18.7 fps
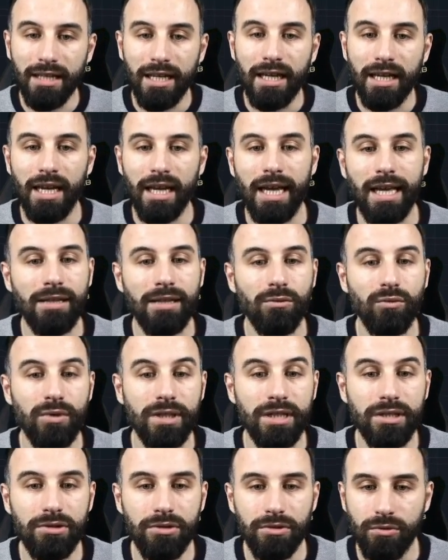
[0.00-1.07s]
and we
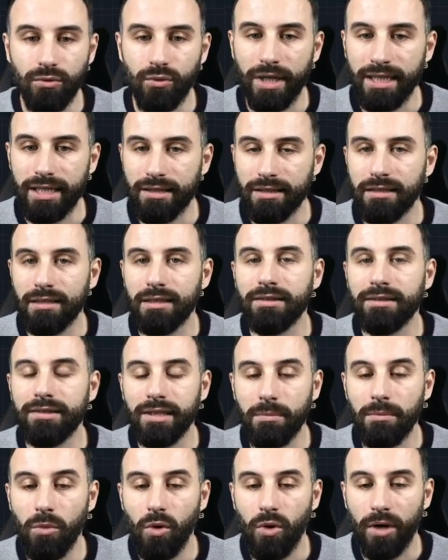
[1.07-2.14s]
should wait
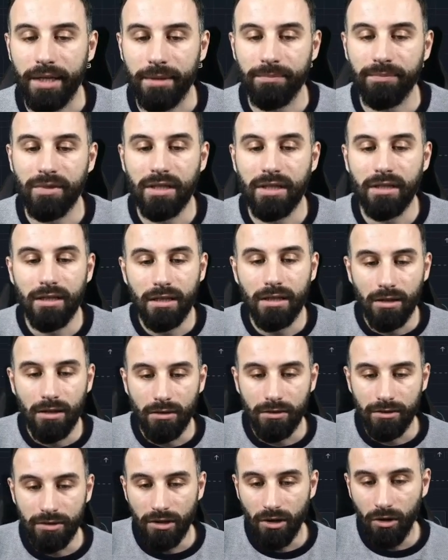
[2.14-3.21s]
some more.
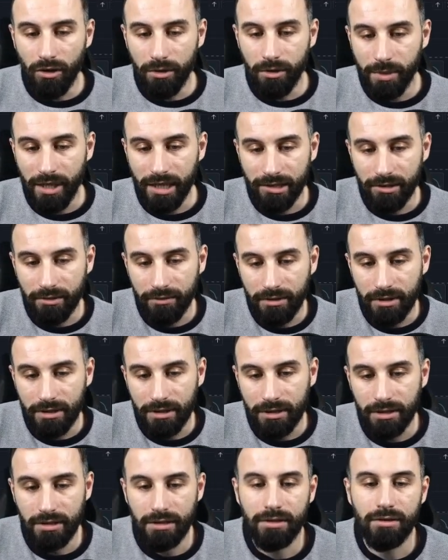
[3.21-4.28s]
On the lower part of
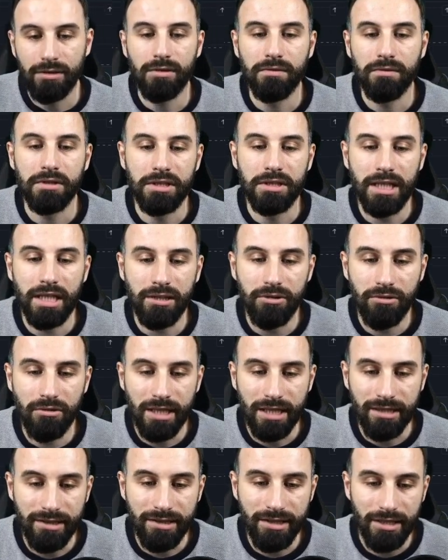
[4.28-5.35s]
the chart, you
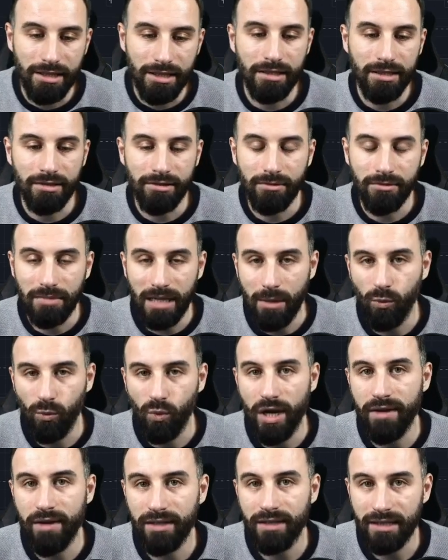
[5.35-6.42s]
can see the Sublime
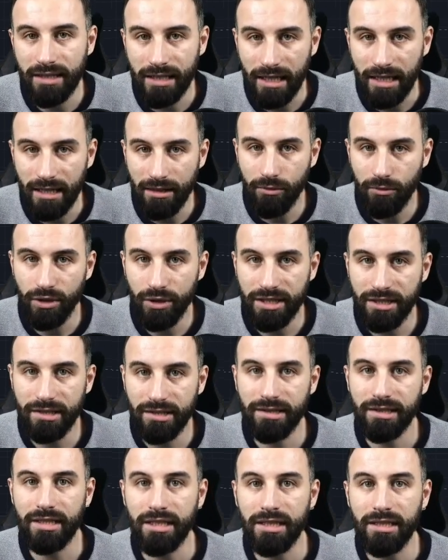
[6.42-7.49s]
wave indicator, which
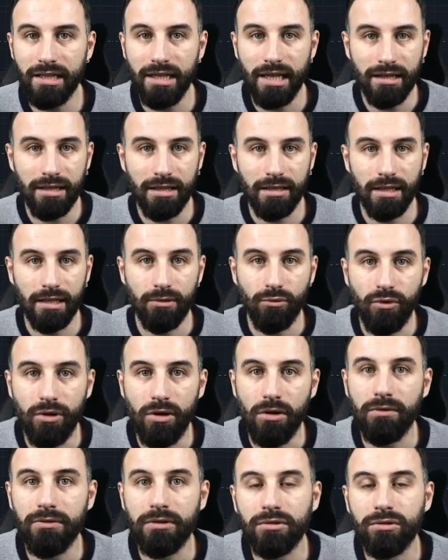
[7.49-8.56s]
is an indicator that we
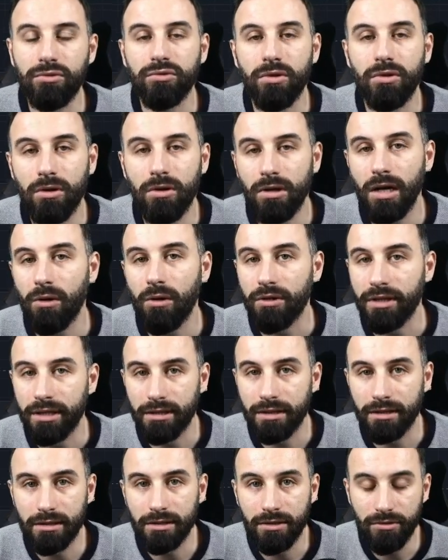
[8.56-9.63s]
offer to all
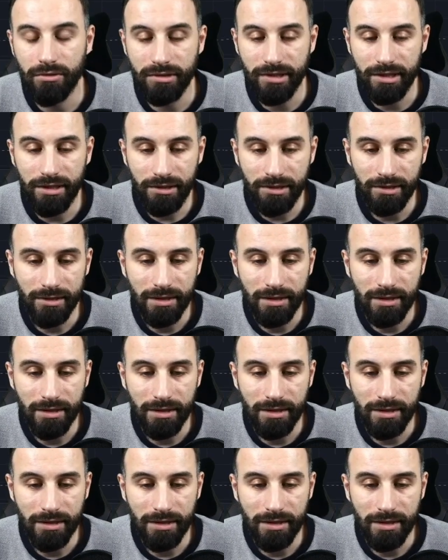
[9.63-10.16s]
our users.